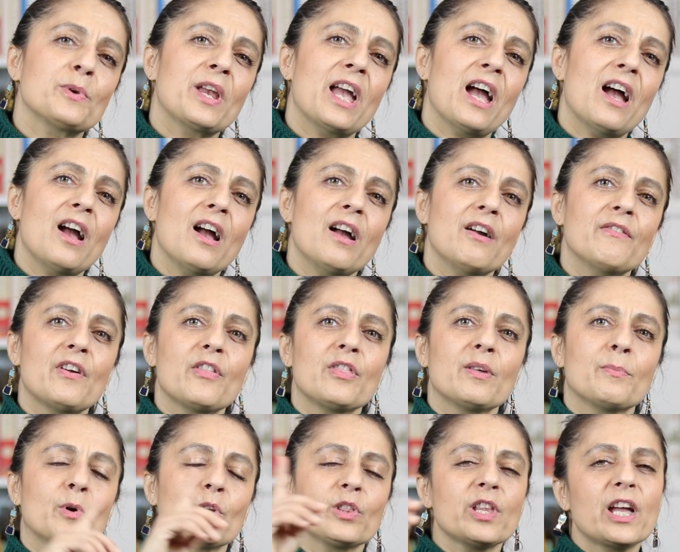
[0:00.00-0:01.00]
we have,
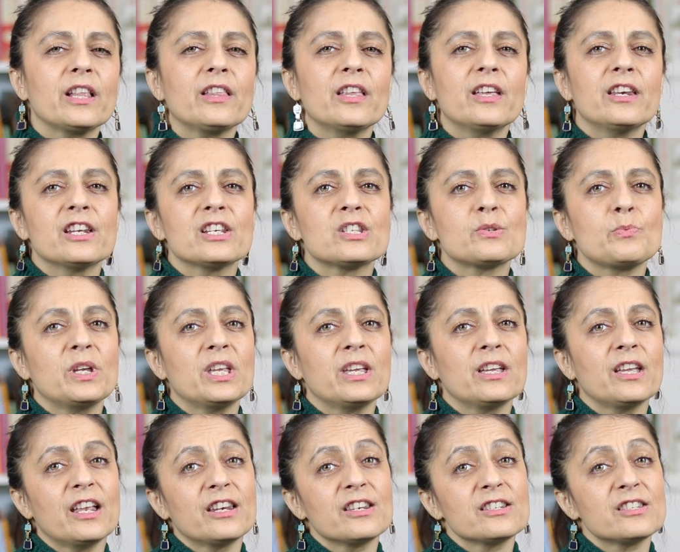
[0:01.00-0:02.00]
the more likely it is we
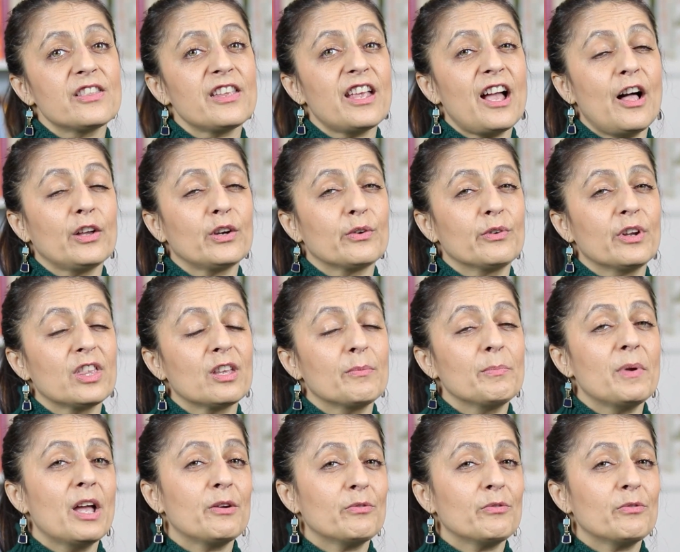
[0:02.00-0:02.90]
can get into the algorithm.